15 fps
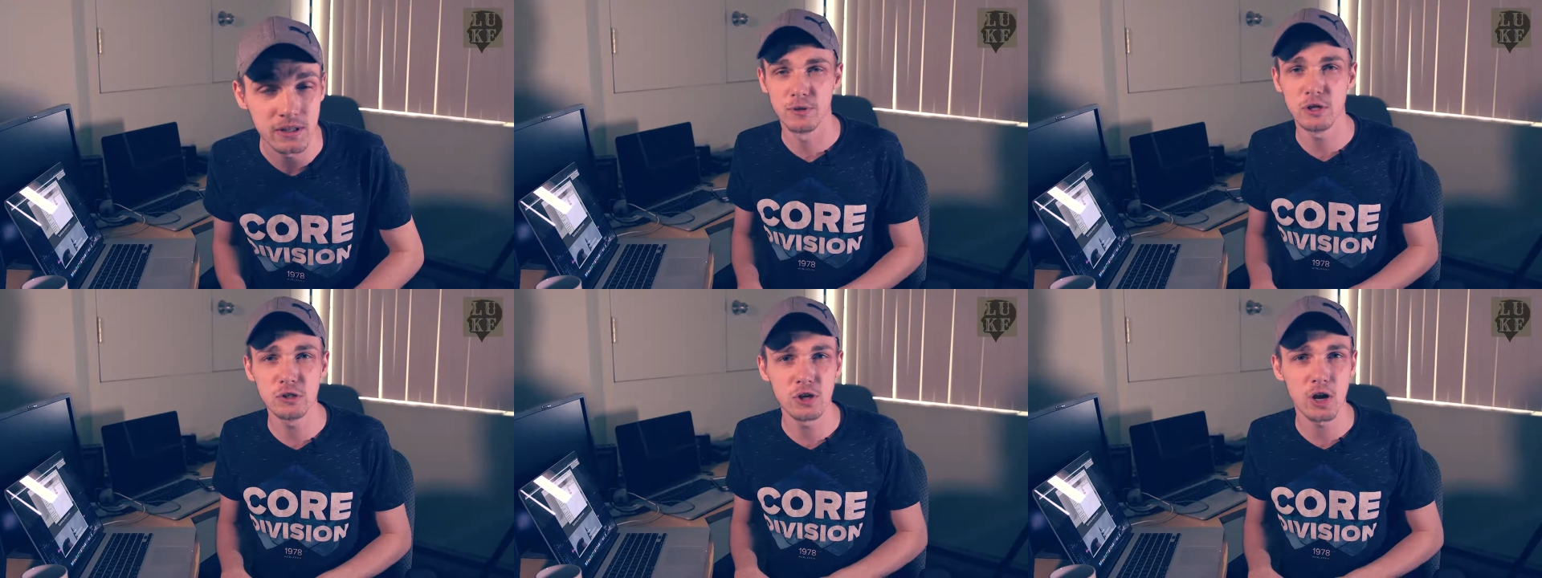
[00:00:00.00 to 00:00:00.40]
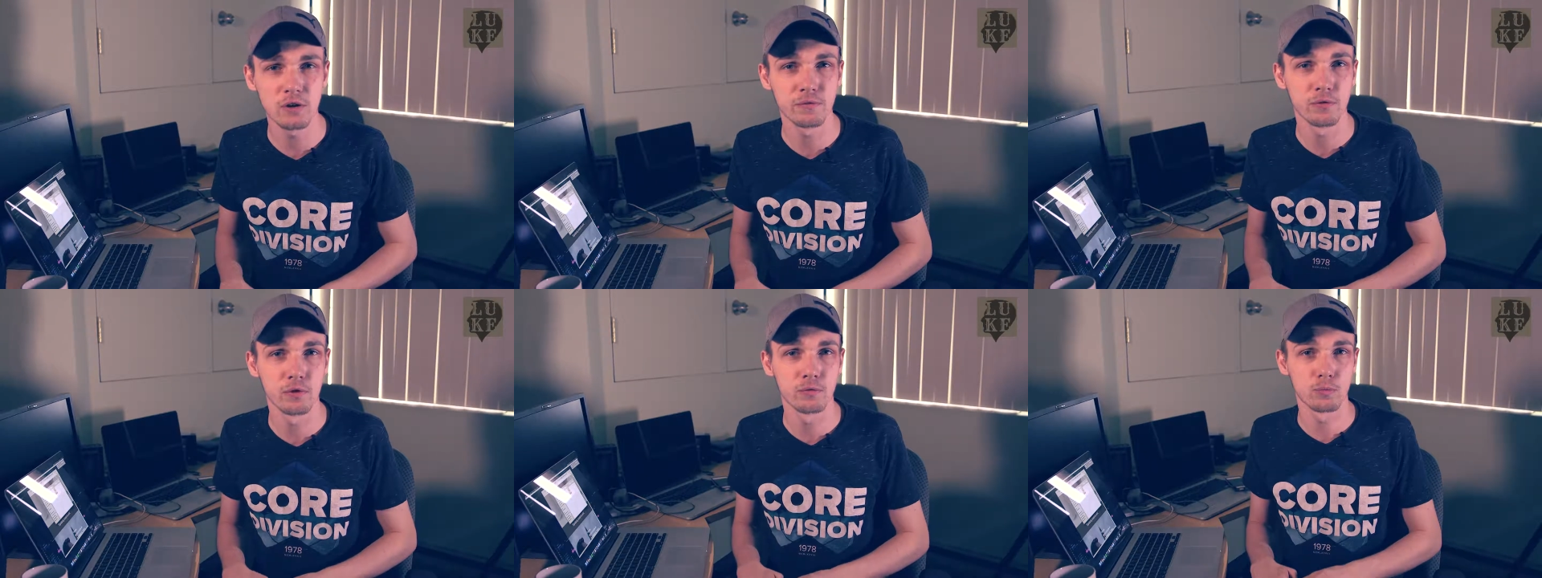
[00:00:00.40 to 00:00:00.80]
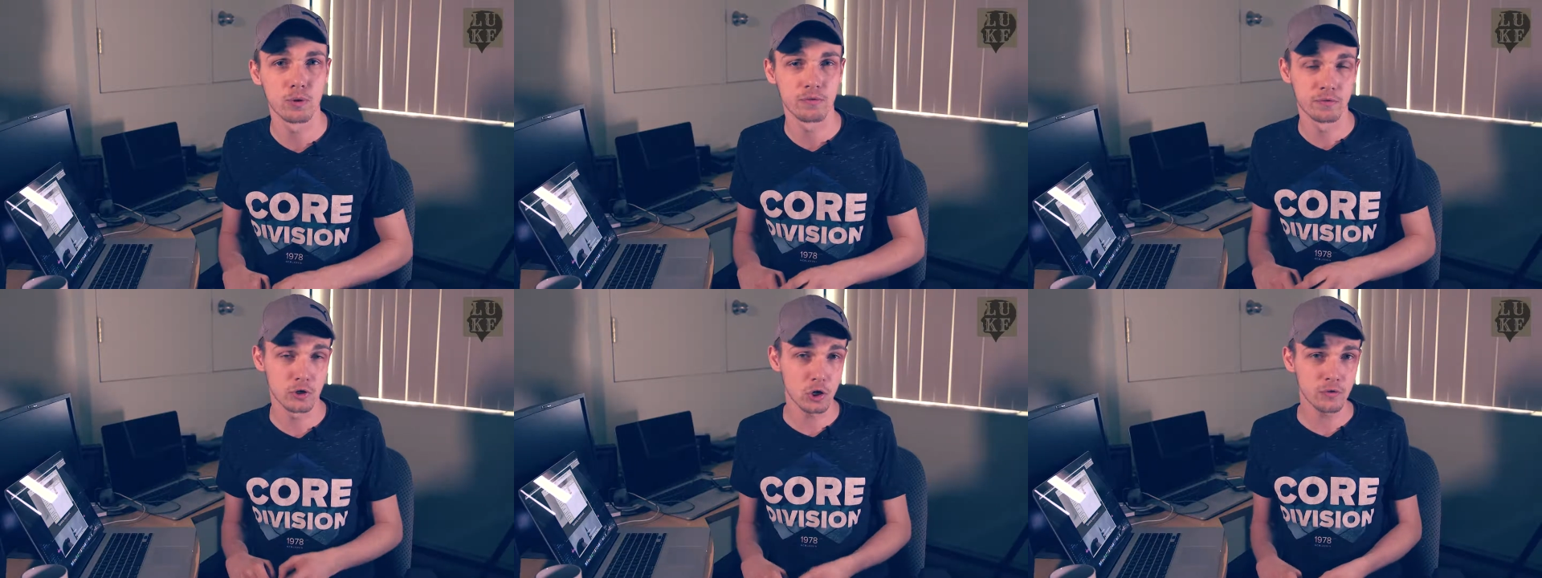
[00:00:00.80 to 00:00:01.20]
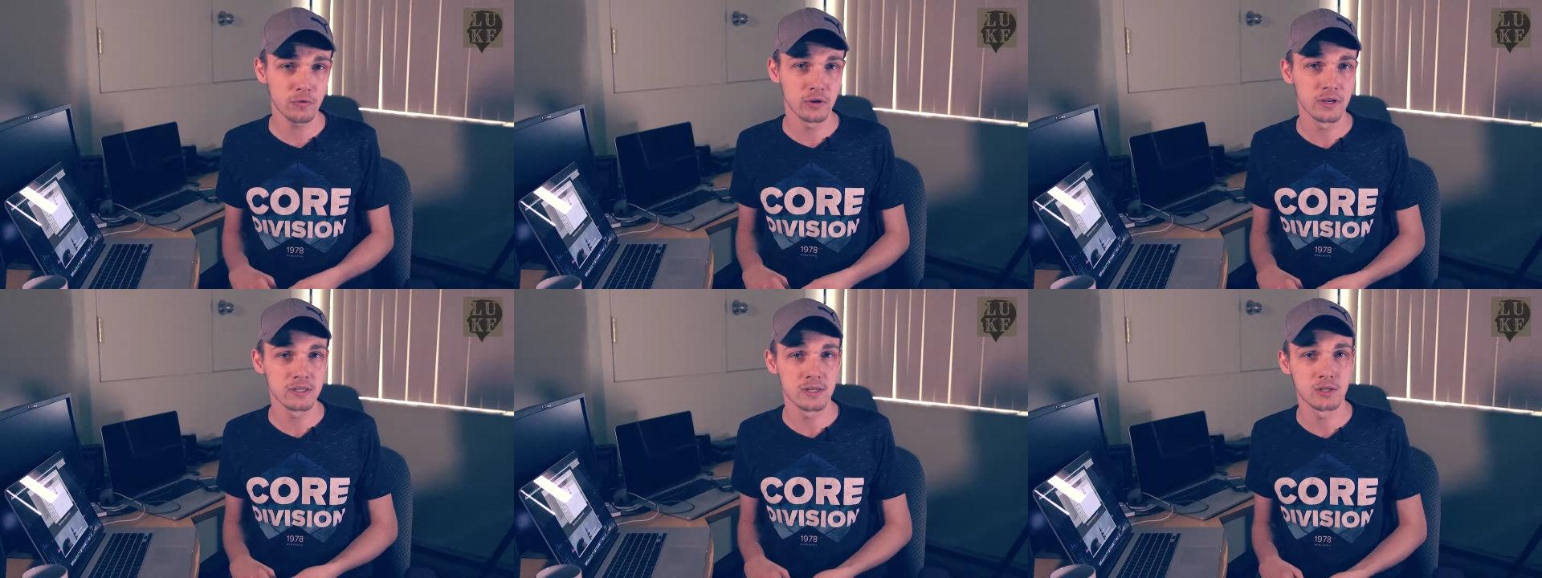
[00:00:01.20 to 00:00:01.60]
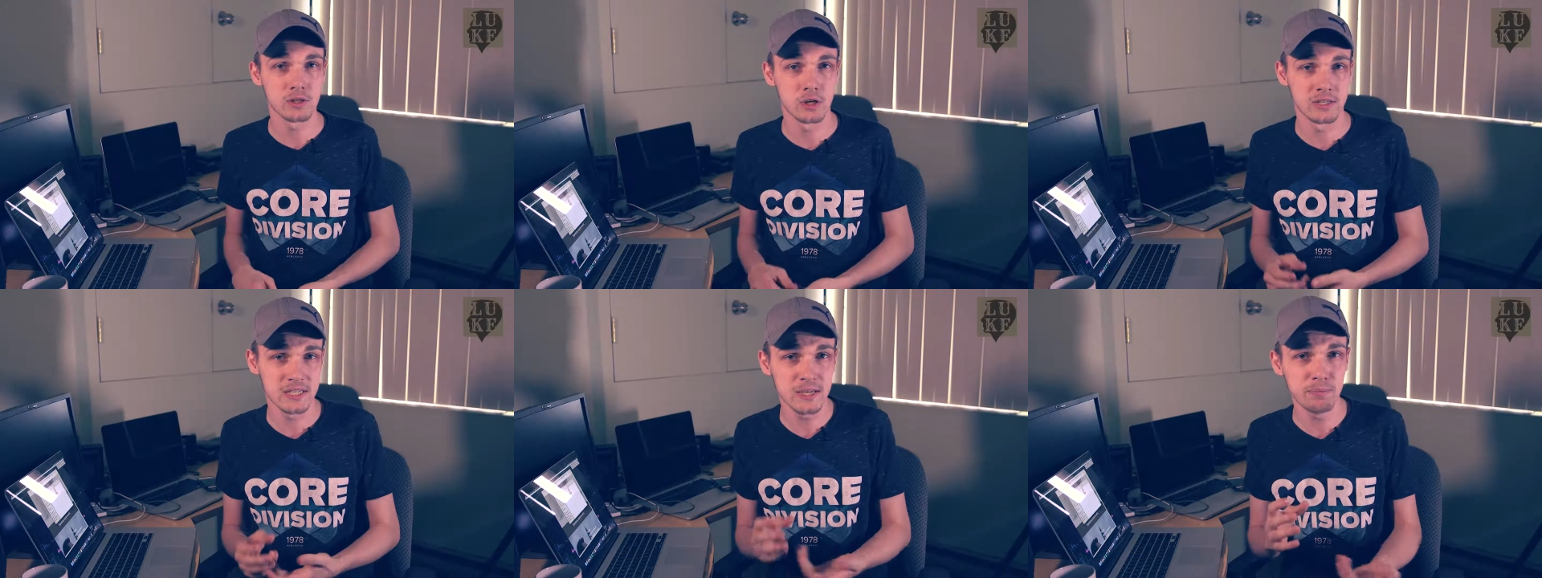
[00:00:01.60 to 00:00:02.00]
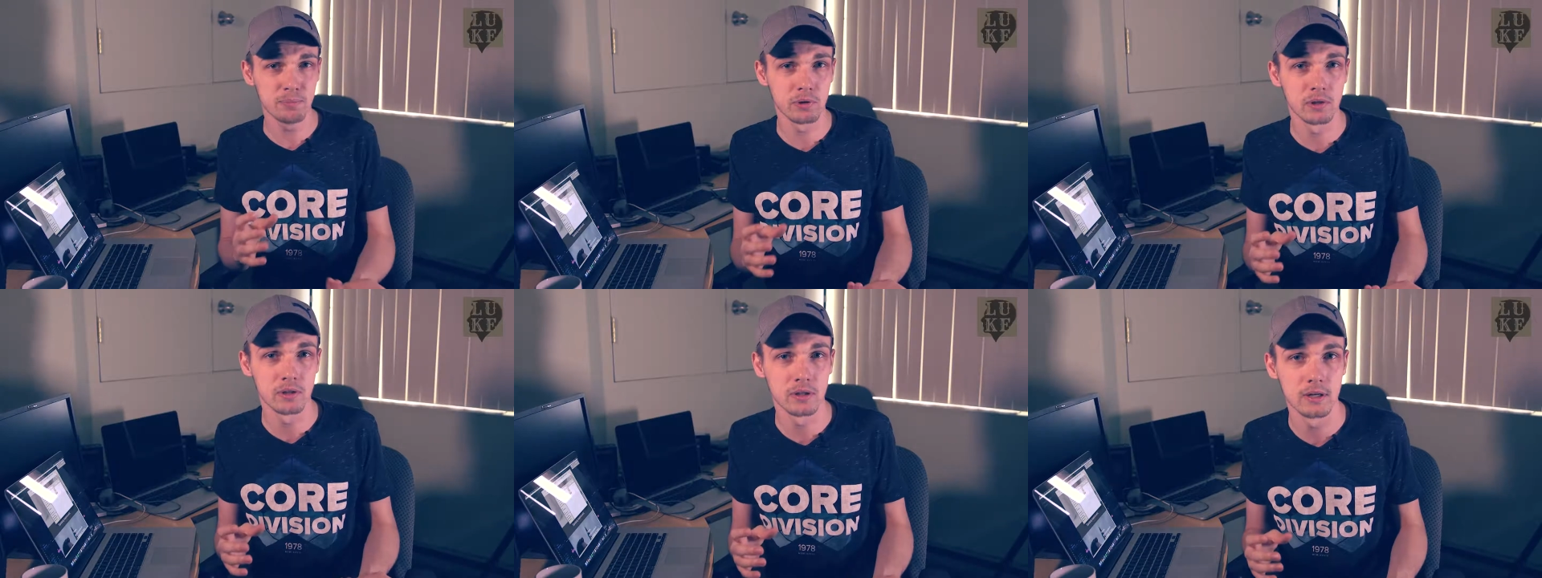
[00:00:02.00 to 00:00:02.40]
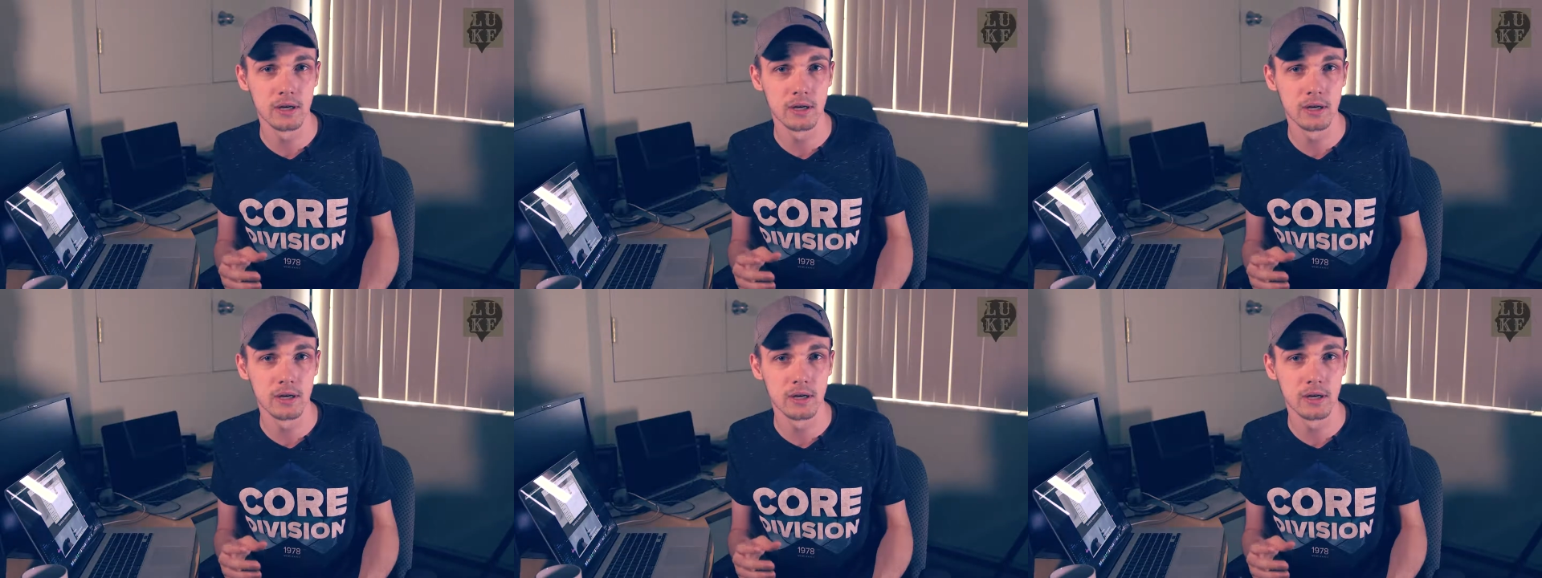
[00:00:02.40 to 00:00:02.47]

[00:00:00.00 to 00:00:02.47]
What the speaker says: Just starting with photography, for instance, a simple